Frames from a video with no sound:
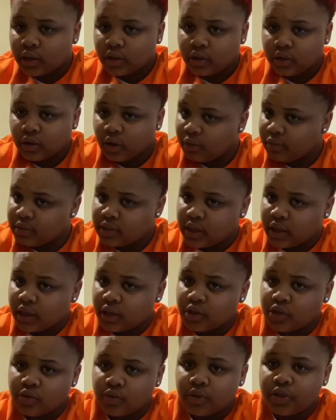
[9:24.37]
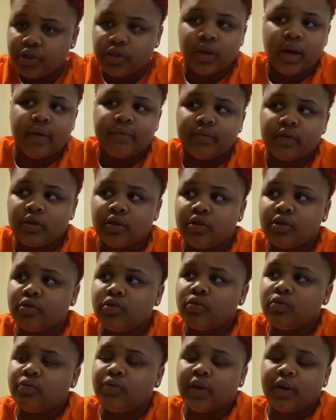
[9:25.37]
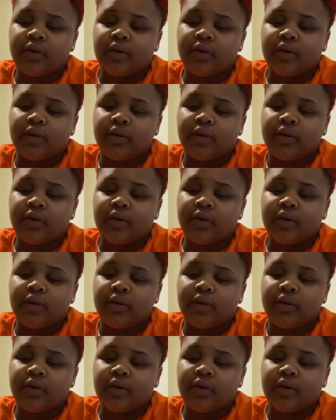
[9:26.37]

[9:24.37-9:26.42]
you know what I'm saying? Do what you have to do.